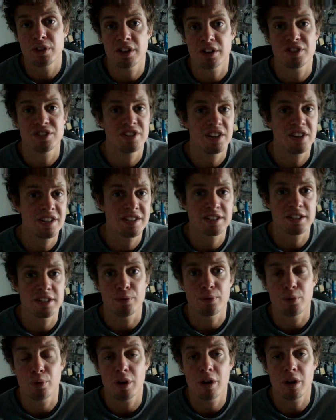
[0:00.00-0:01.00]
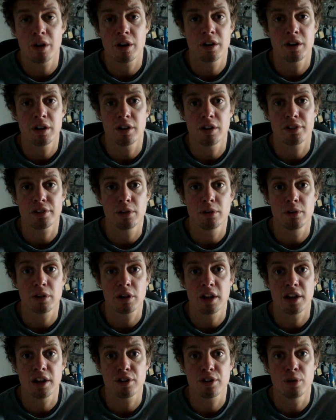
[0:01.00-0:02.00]
Not say stuff wrong, not
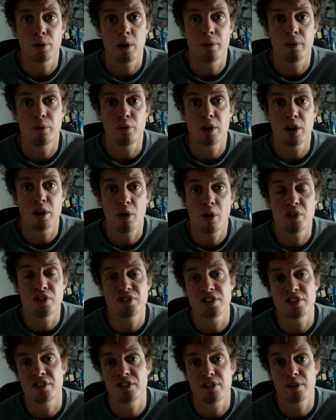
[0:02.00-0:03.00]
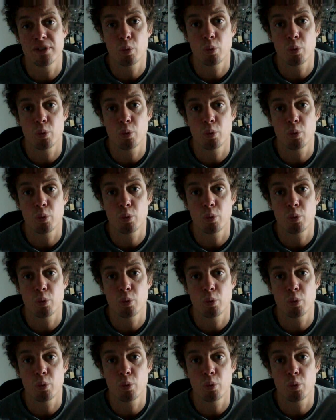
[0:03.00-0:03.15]
look like you have rehearsed it